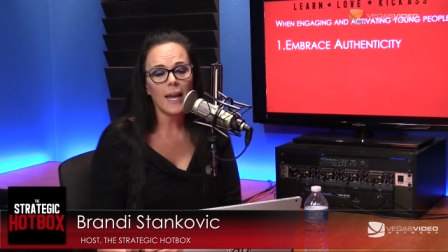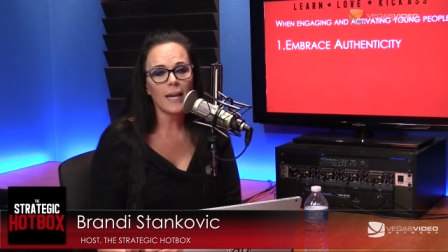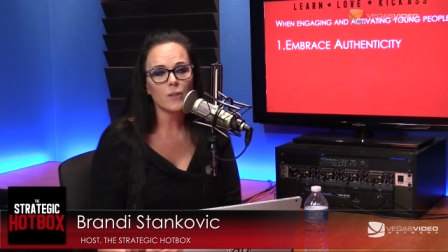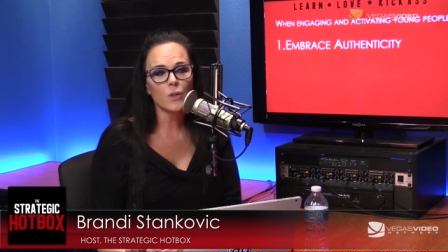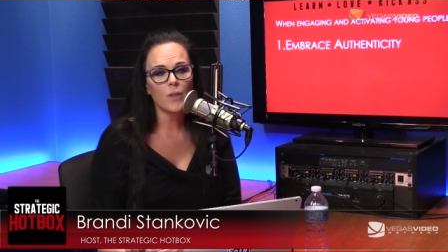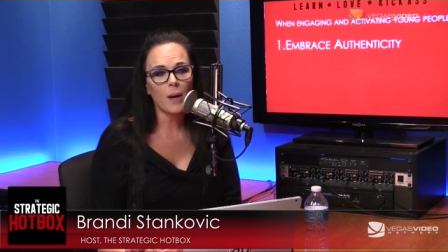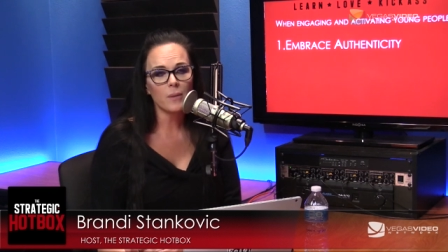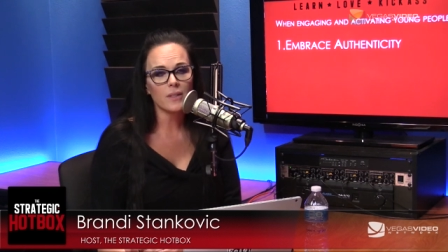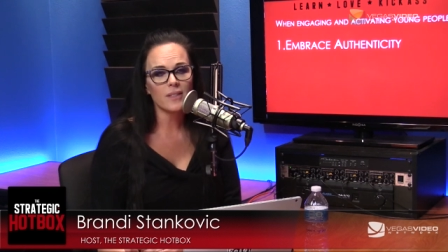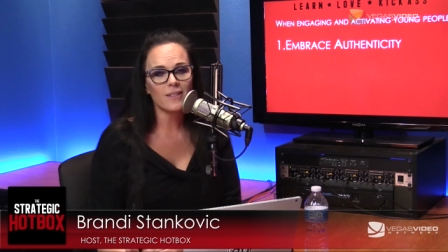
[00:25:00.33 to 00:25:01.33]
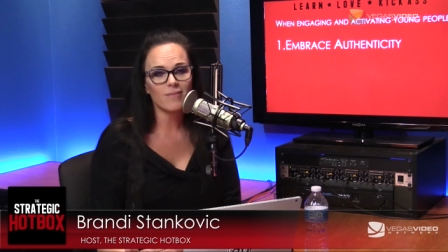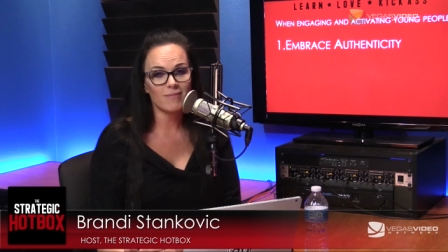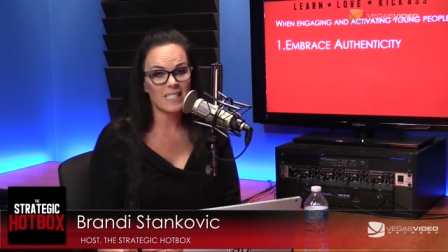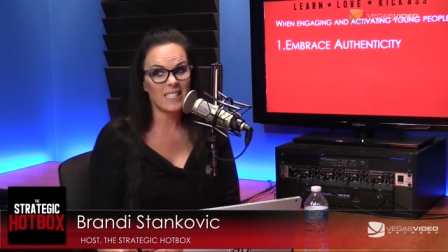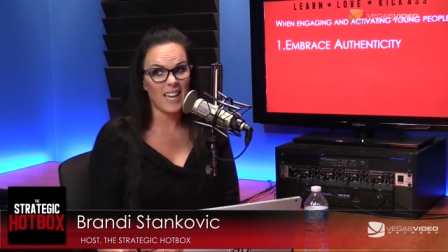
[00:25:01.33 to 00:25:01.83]
And so that was
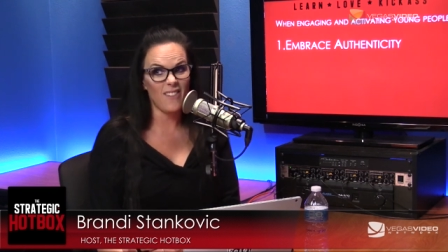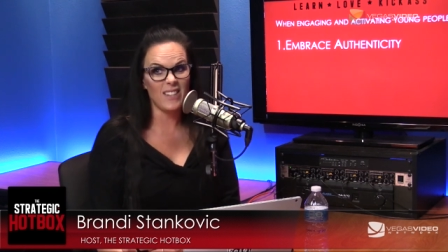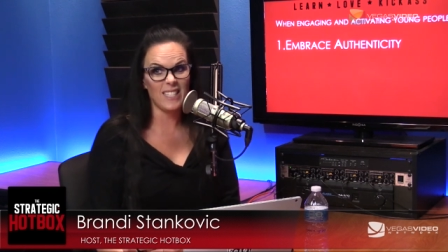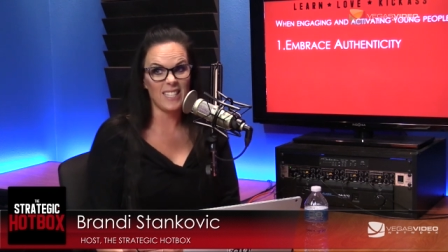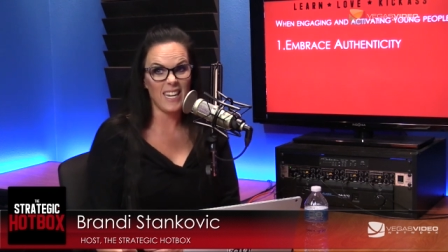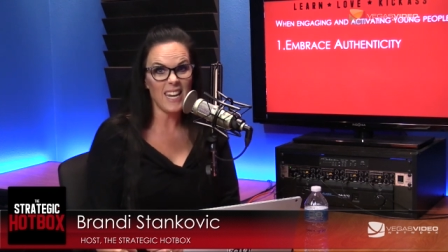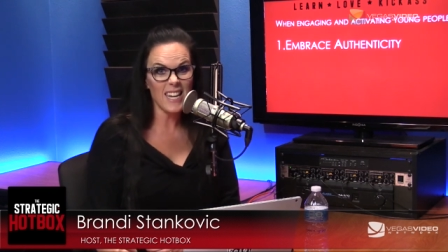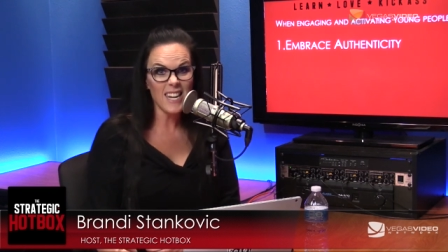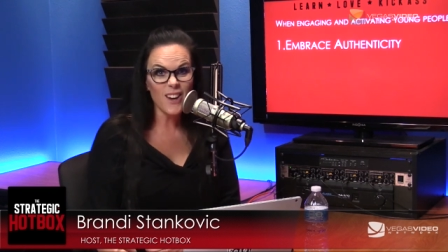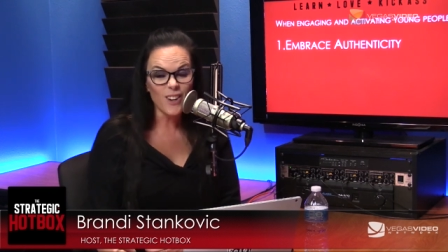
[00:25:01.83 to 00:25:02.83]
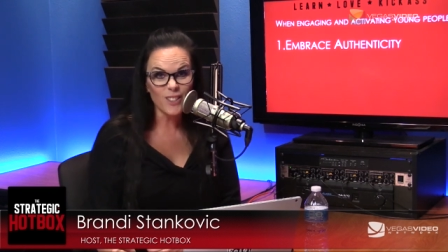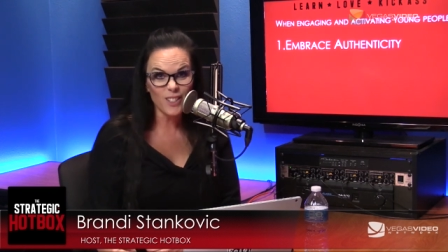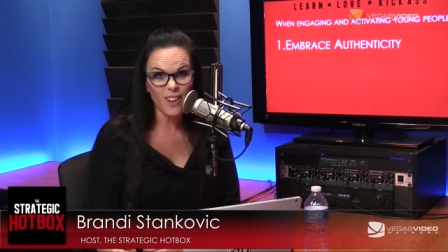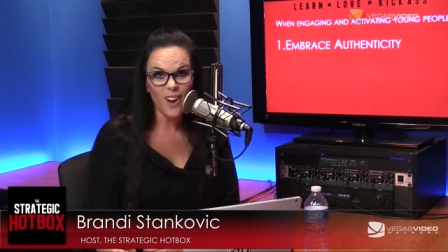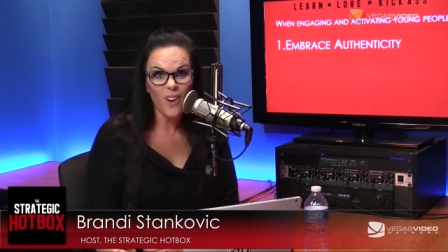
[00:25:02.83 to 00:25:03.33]
17 years
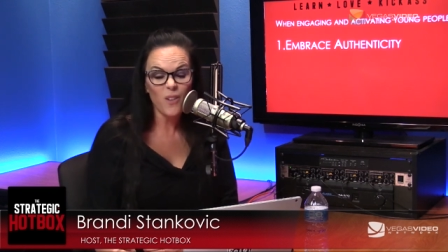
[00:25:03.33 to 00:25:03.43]
ago.